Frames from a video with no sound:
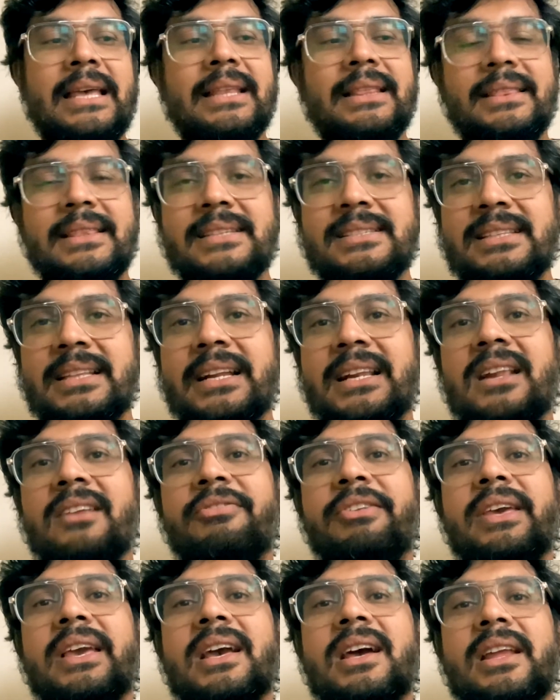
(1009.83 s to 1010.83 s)
This little
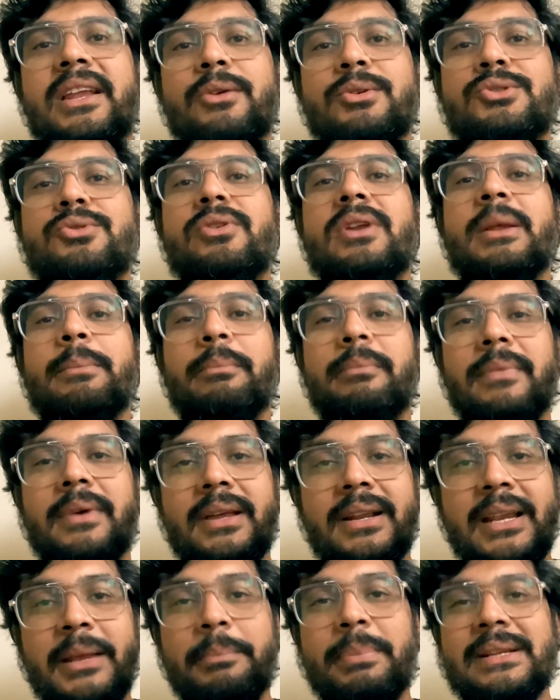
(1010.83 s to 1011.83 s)
finger used to
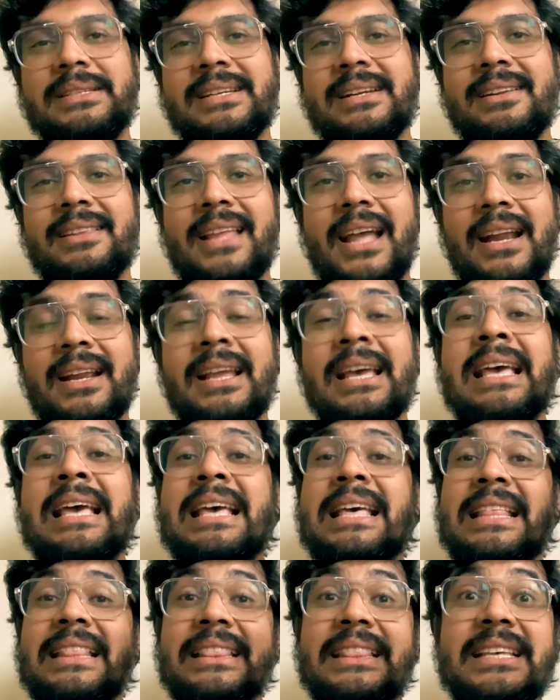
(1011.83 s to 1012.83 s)
represent that.
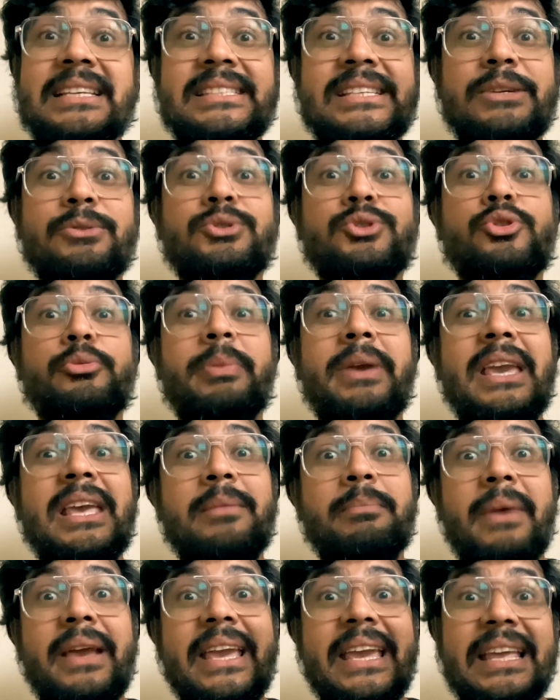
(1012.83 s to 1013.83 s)
This used to be in
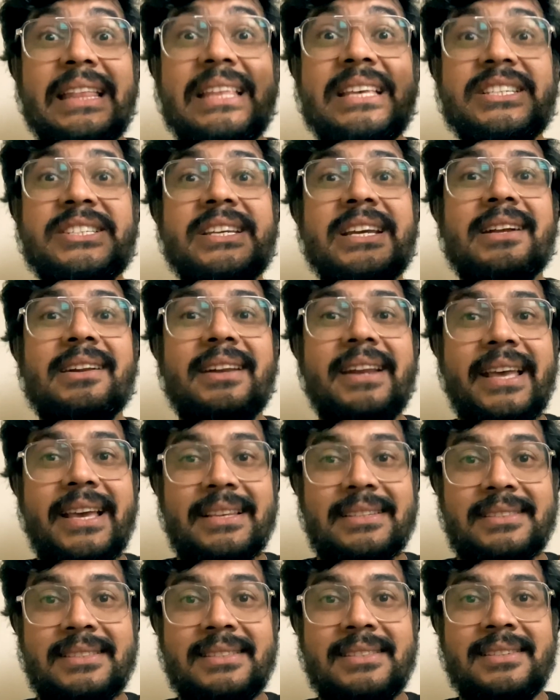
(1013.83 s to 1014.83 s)
my initial
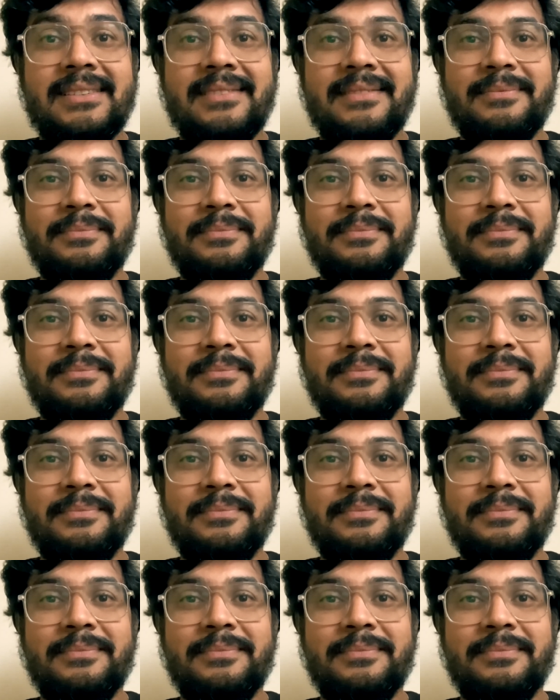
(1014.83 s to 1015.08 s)
days.